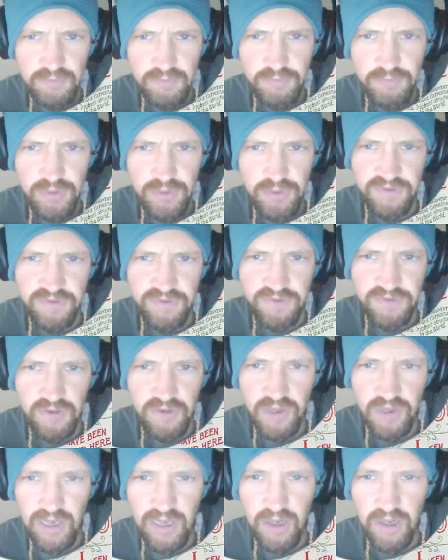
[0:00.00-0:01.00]
Beautiful
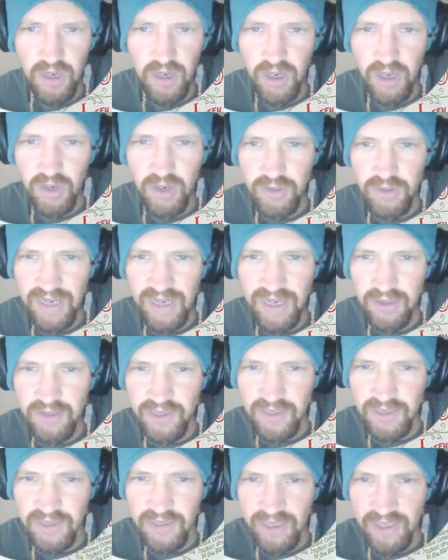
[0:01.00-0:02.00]
look. Oh wow!
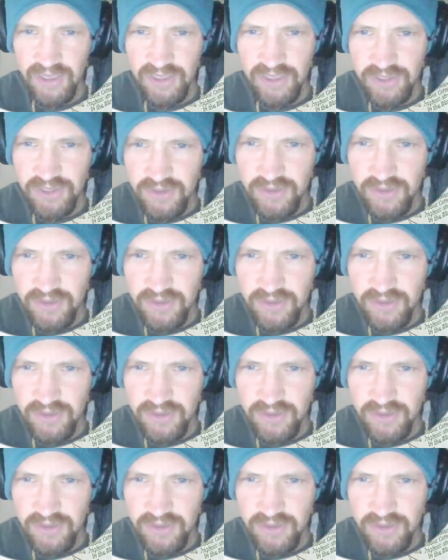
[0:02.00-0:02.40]
Look at that.